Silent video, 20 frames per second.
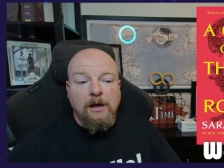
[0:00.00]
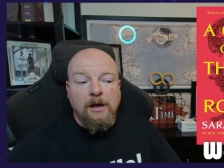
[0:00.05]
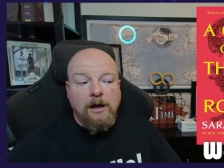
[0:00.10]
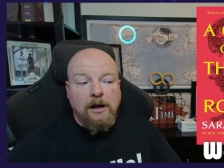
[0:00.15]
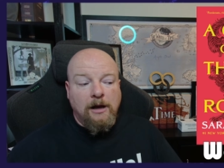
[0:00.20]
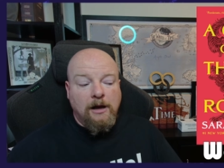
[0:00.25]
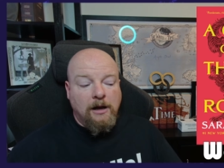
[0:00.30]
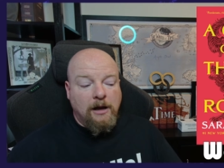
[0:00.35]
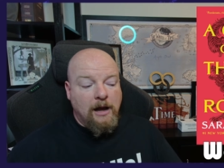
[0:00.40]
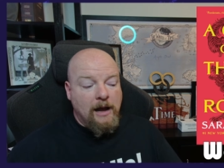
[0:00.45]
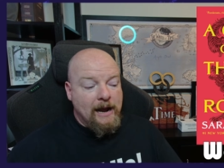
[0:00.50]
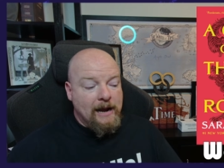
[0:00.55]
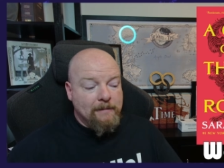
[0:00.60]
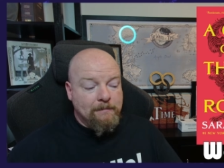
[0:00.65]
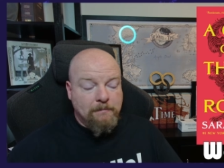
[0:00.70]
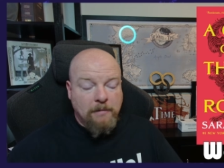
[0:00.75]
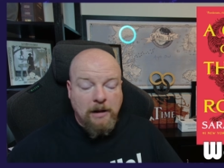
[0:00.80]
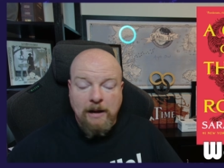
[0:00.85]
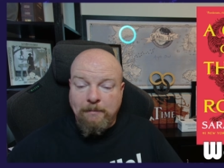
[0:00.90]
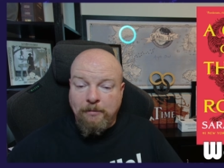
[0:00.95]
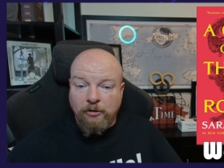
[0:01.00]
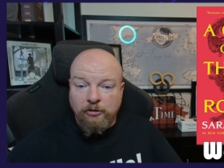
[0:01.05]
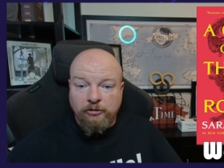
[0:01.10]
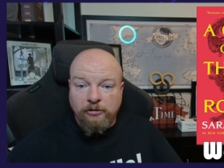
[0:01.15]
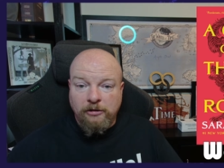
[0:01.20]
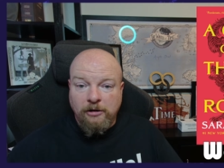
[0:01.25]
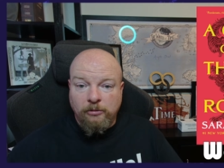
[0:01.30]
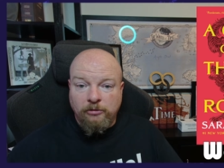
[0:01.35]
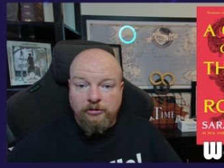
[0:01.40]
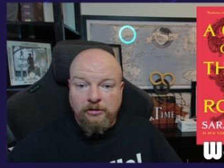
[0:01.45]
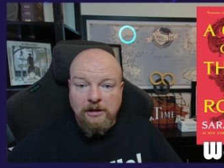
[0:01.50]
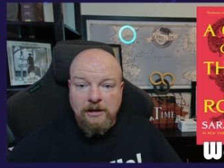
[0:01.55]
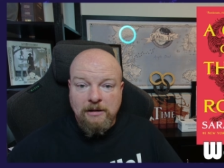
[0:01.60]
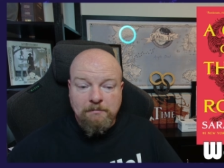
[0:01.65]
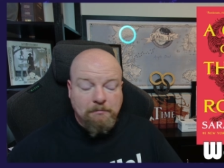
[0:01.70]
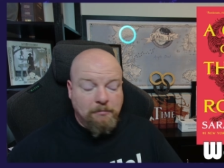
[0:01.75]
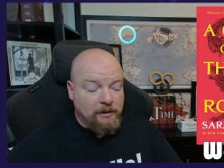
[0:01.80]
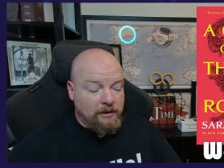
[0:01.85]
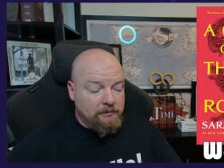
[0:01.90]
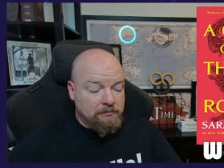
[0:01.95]
Uh, I, I personally don't see it,
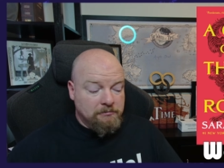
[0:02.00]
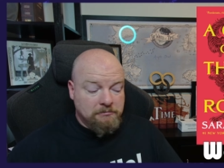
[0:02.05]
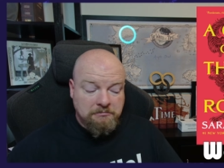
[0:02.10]
but